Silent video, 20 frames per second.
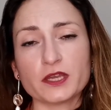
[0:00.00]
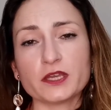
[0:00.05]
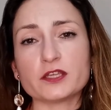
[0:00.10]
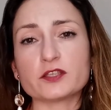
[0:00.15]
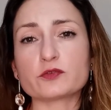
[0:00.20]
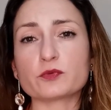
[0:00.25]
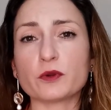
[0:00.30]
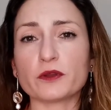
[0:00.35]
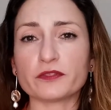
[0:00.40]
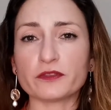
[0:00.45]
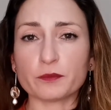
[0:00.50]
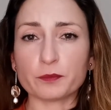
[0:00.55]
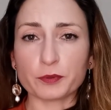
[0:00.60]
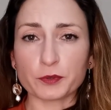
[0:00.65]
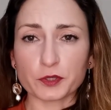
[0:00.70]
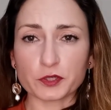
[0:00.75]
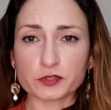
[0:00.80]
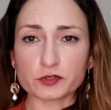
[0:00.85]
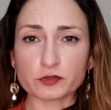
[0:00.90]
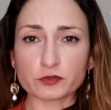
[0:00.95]
is when the
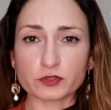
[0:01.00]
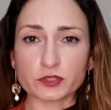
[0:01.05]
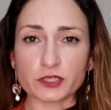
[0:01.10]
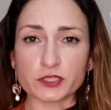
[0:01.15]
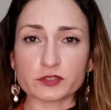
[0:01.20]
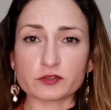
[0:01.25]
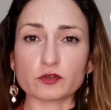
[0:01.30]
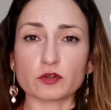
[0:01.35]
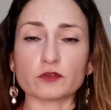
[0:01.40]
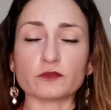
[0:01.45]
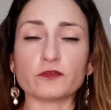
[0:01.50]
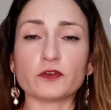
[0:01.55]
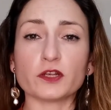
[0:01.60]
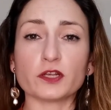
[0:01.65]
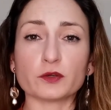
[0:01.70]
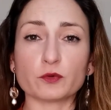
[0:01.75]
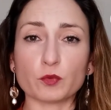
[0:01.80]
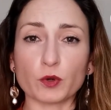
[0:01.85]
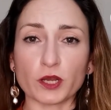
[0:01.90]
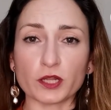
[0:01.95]
person is not
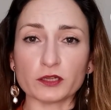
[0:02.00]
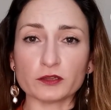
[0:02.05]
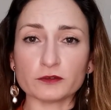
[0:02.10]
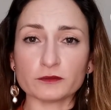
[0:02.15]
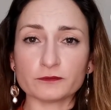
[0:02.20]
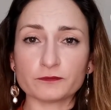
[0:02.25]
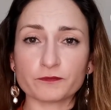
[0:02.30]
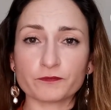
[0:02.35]
feeling well,